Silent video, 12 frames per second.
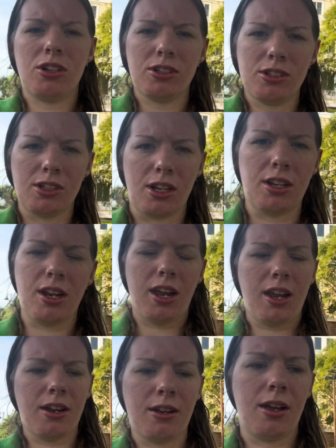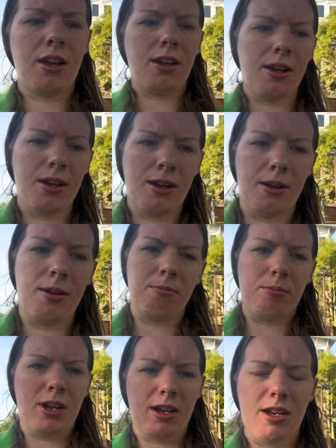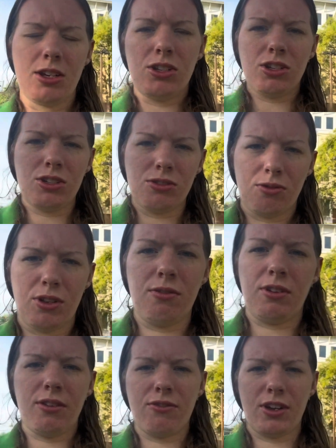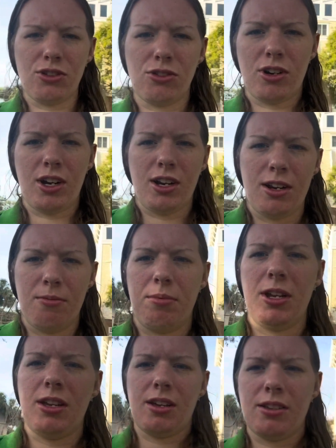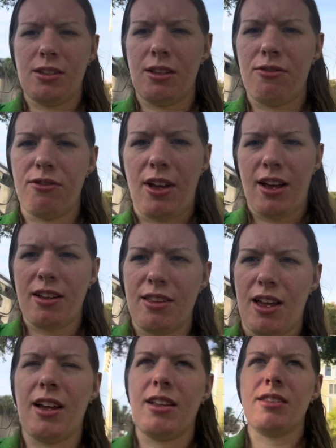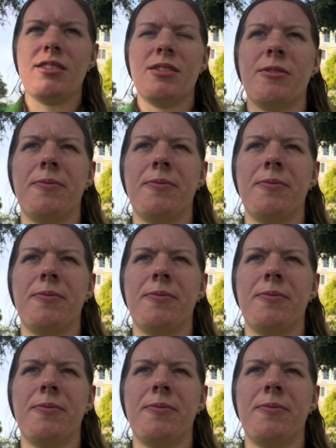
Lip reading: on Sunday, but he's just really, really frustrated because of the fact that